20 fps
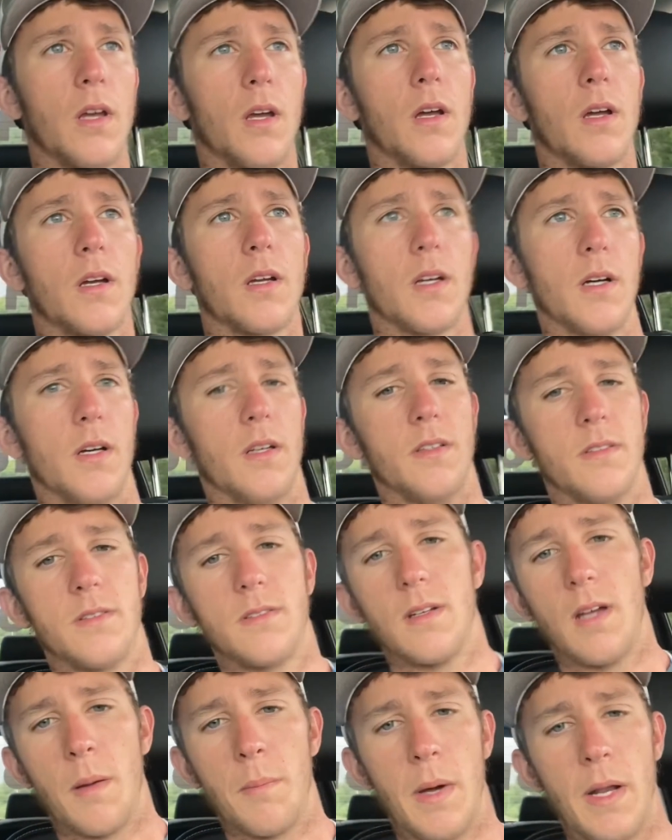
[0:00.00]
because
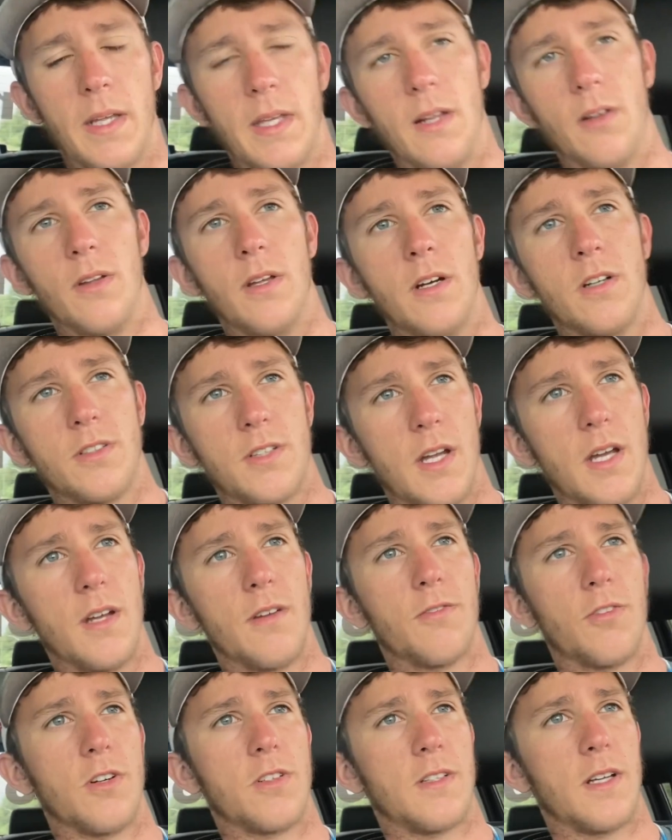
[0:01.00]
I'm about to get on the interstate
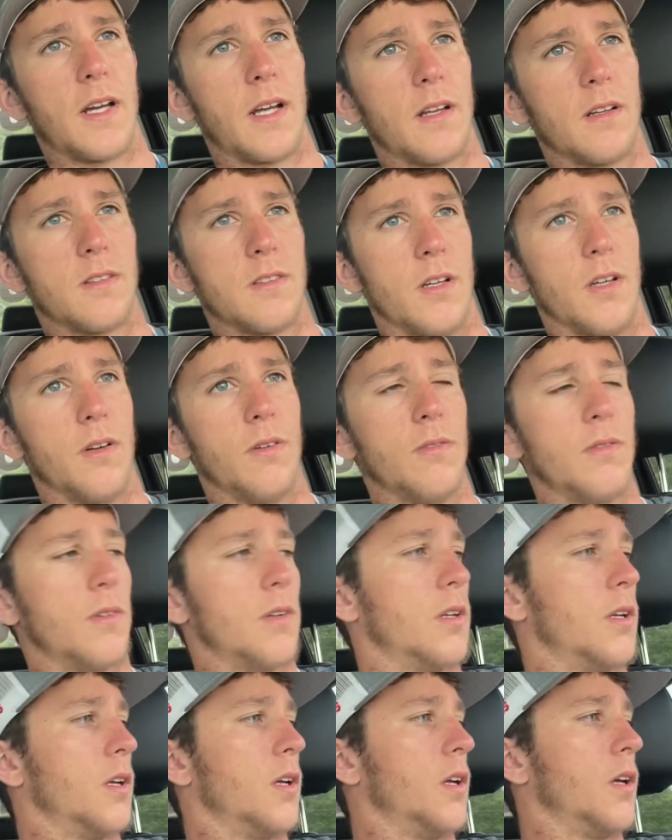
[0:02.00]
for a second. So
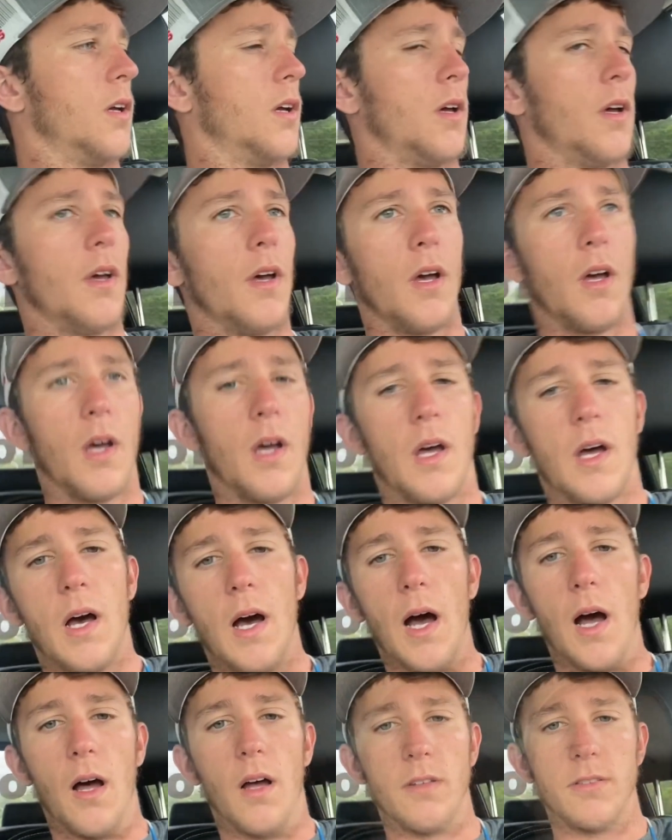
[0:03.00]

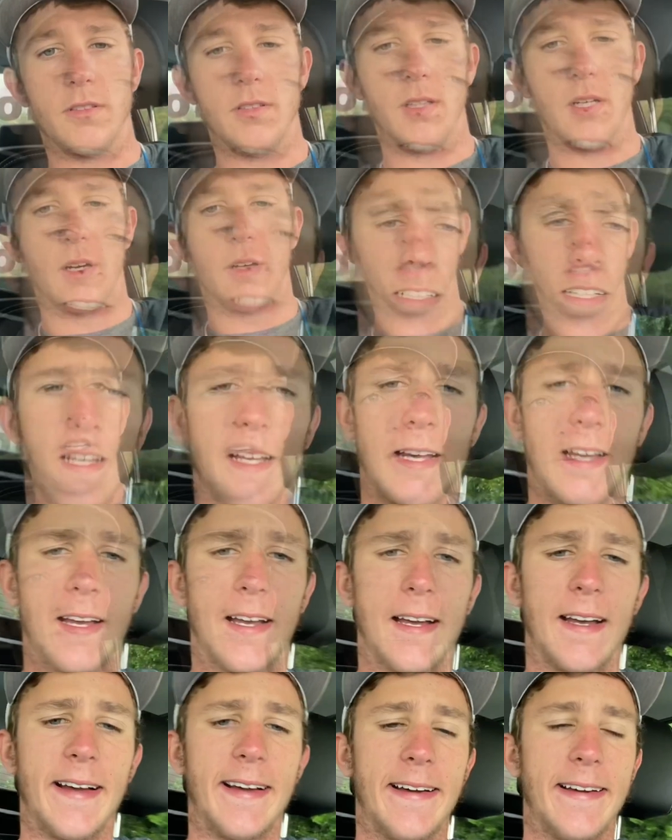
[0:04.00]
I'll see y'all.
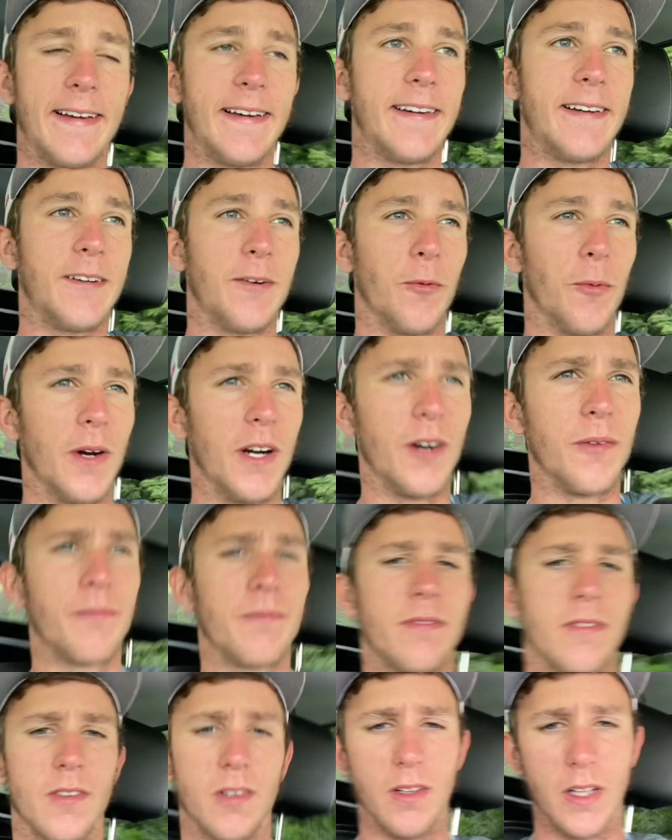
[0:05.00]
Well,
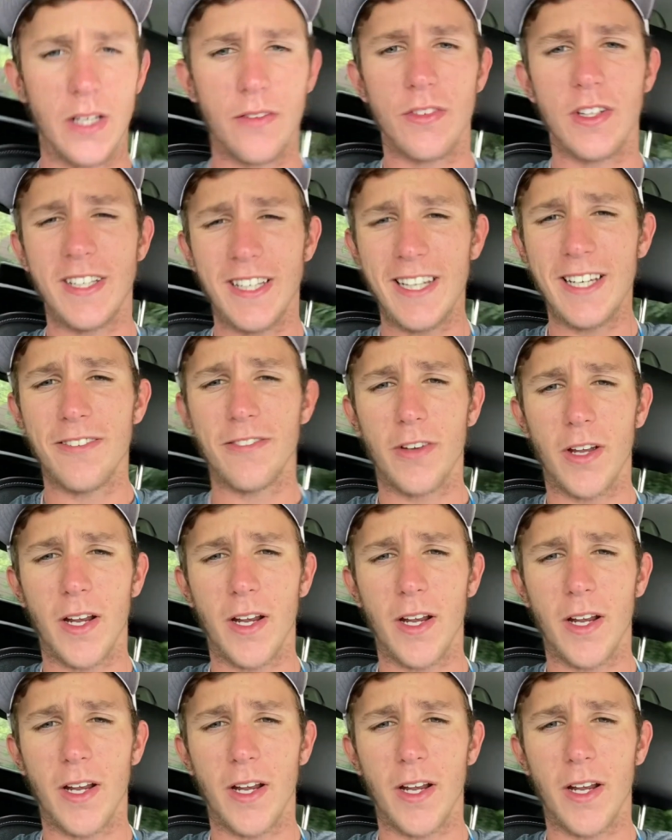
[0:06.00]
leaving the DMV